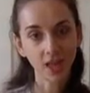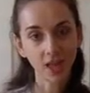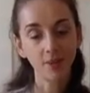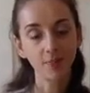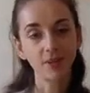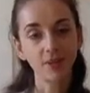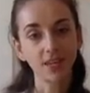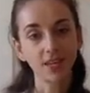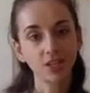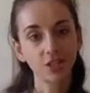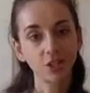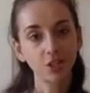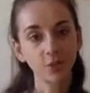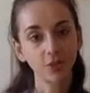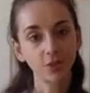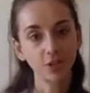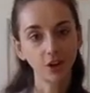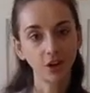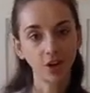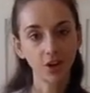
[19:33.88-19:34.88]
Begin to
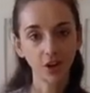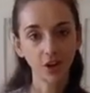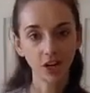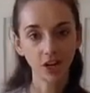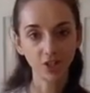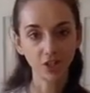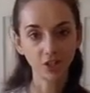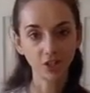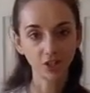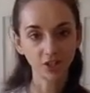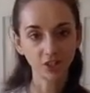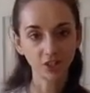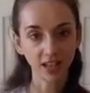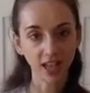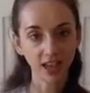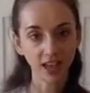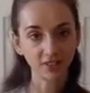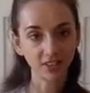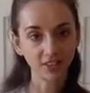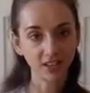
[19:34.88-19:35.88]
encourage your
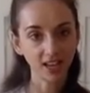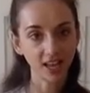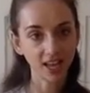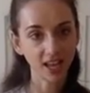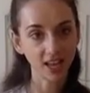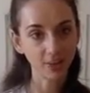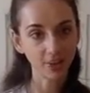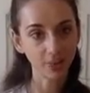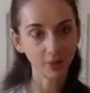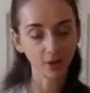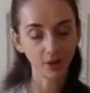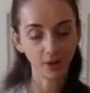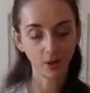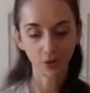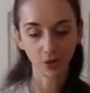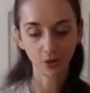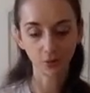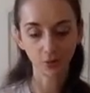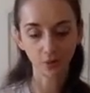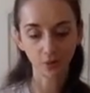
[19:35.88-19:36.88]
left hip,
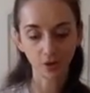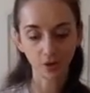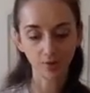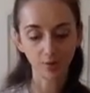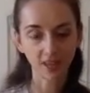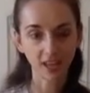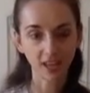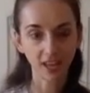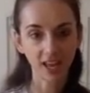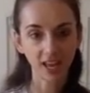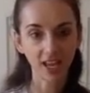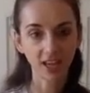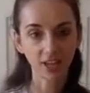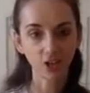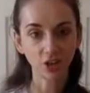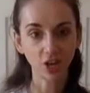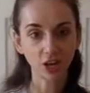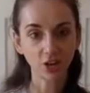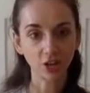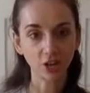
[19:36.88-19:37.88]
rib cage,
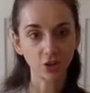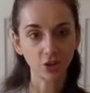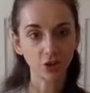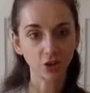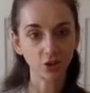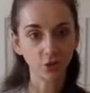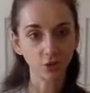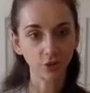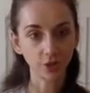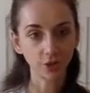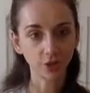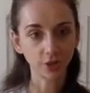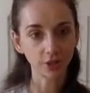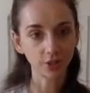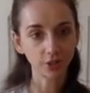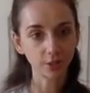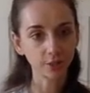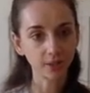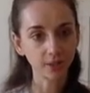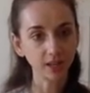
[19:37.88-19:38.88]
and shoulder
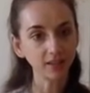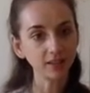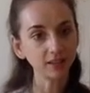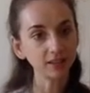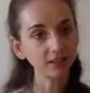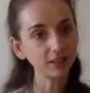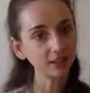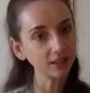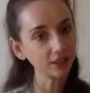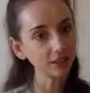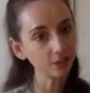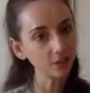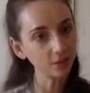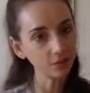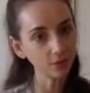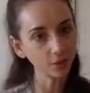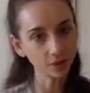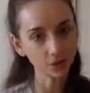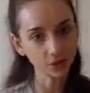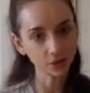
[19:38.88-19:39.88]
to be a little
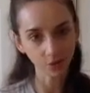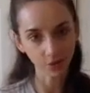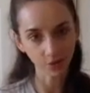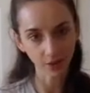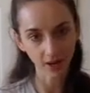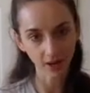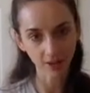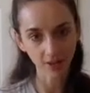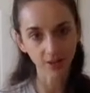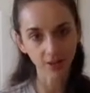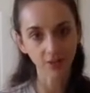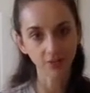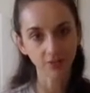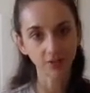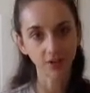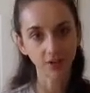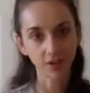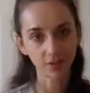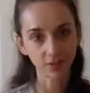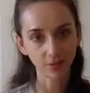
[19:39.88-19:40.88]
more square to the
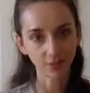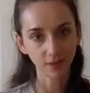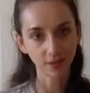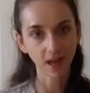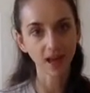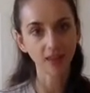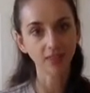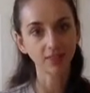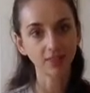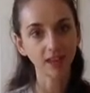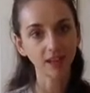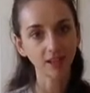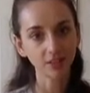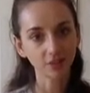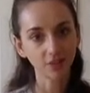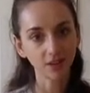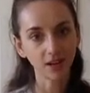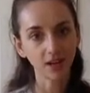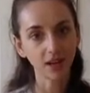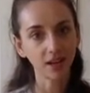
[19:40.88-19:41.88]
front of the mat. That's
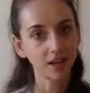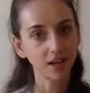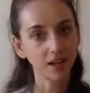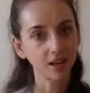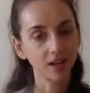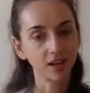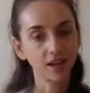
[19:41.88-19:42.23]
right, Anna.